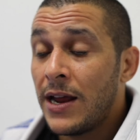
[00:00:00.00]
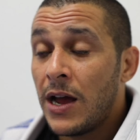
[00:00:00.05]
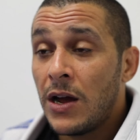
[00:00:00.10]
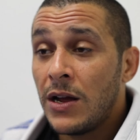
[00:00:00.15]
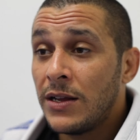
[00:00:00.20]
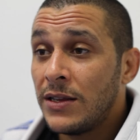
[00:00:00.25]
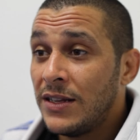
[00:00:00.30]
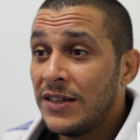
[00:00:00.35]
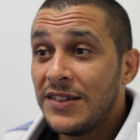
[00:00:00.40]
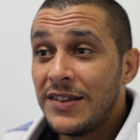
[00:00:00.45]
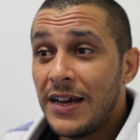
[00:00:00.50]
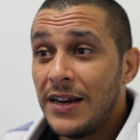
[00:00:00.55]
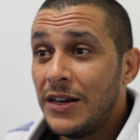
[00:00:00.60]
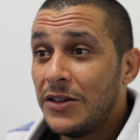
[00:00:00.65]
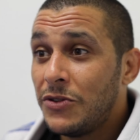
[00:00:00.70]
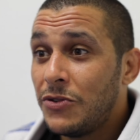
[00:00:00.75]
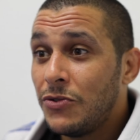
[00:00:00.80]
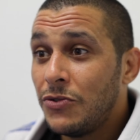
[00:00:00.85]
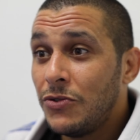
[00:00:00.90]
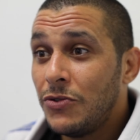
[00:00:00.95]
I
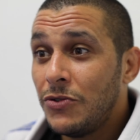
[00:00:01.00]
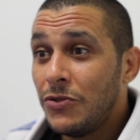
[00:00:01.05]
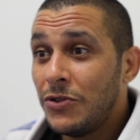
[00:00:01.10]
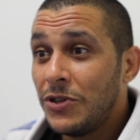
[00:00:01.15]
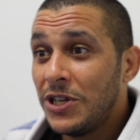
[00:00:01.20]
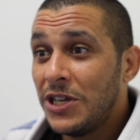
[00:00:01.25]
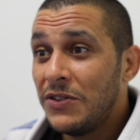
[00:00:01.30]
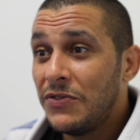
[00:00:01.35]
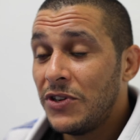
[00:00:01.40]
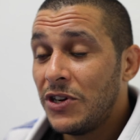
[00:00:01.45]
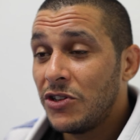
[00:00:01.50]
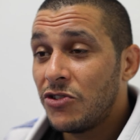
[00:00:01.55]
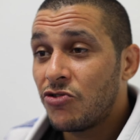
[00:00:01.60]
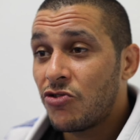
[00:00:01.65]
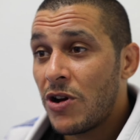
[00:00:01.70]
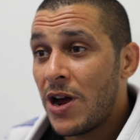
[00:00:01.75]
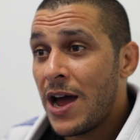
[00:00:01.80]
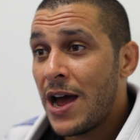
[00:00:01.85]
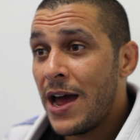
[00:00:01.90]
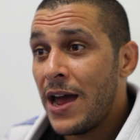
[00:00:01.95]
decided to give it a
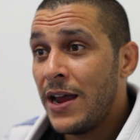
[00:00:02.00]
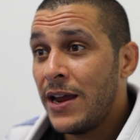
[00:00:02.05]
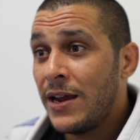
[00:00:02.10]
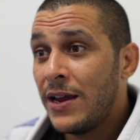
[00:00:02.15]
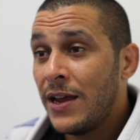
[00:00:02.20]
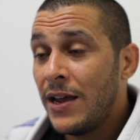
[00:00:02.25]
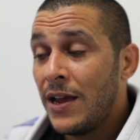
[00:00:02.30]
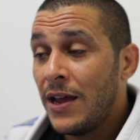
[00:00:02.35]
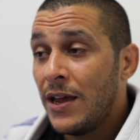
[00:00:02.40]
try.